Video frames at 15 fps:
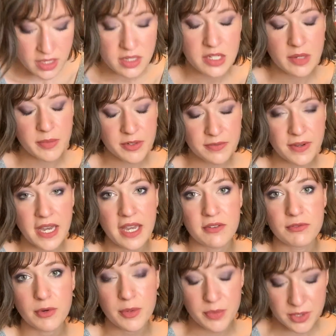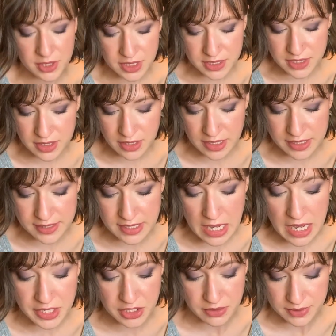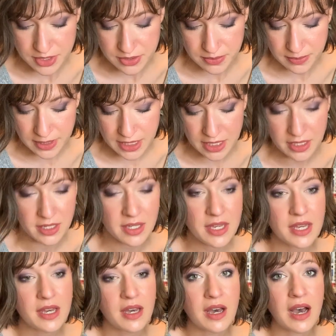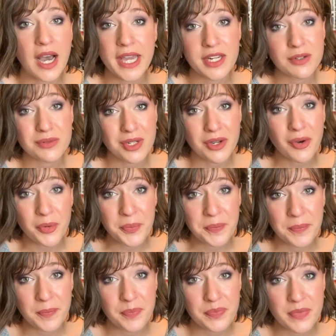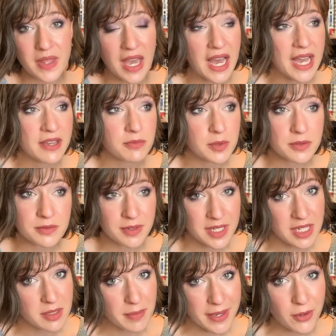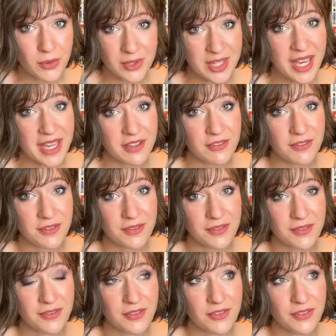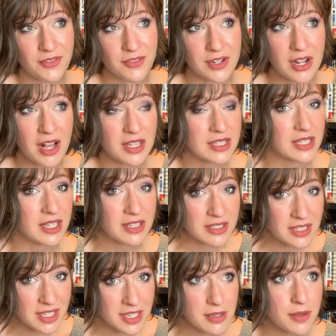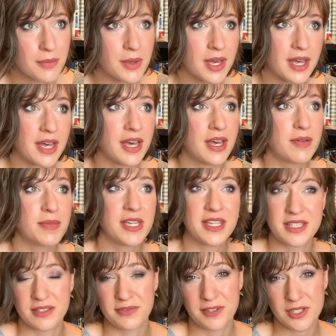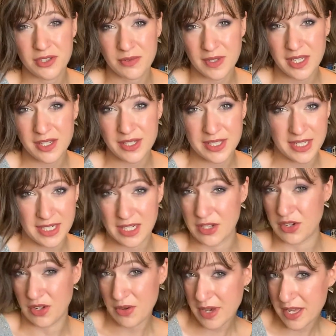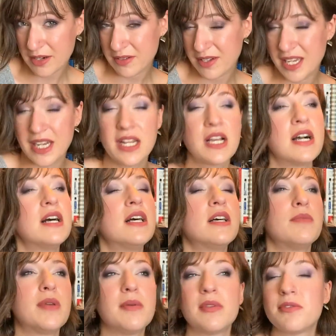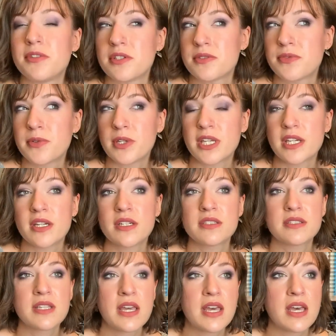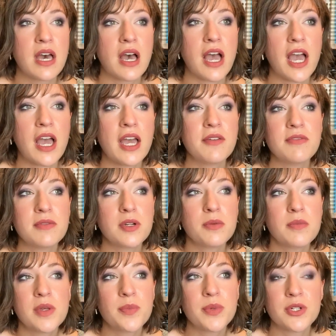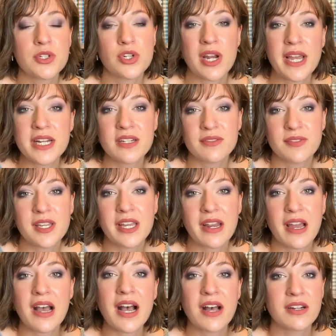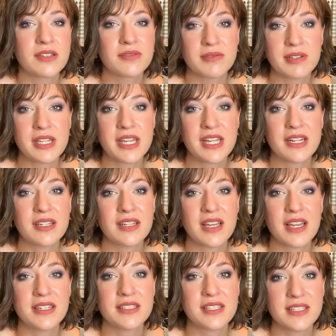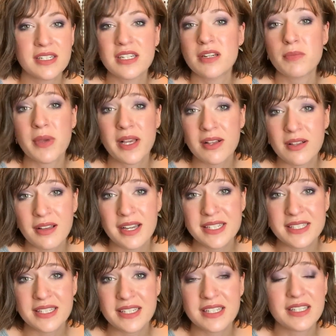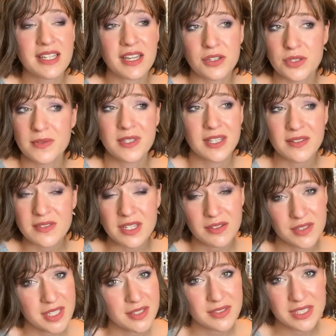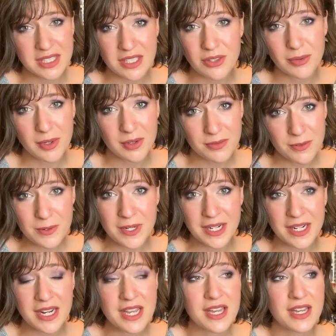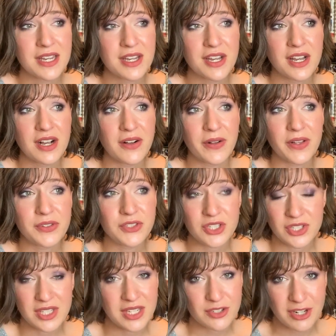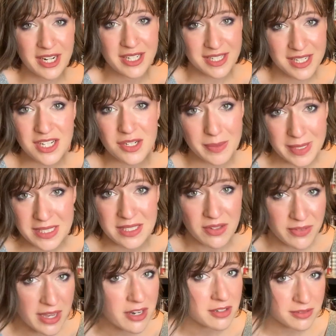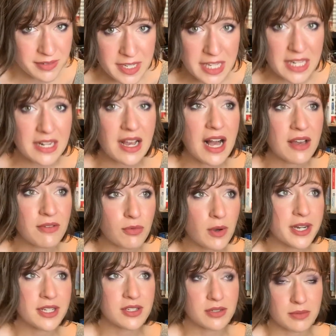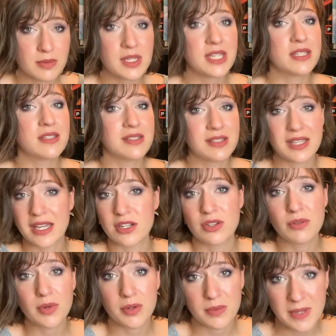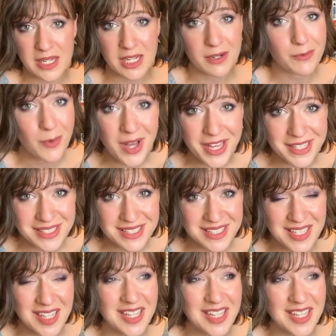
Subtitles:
Number 5, what book or series got you into reading? I don't know. I've been reading my whole life. Not literally, because the first 3 years I didn't know how to read, maybe the first 4 years. I remember trying to figure out how to read and sitting in my closet in the house we lived in when I was like 3 or 4, just like trying to teach myself how to read. I wanted to read since I knew what reading was.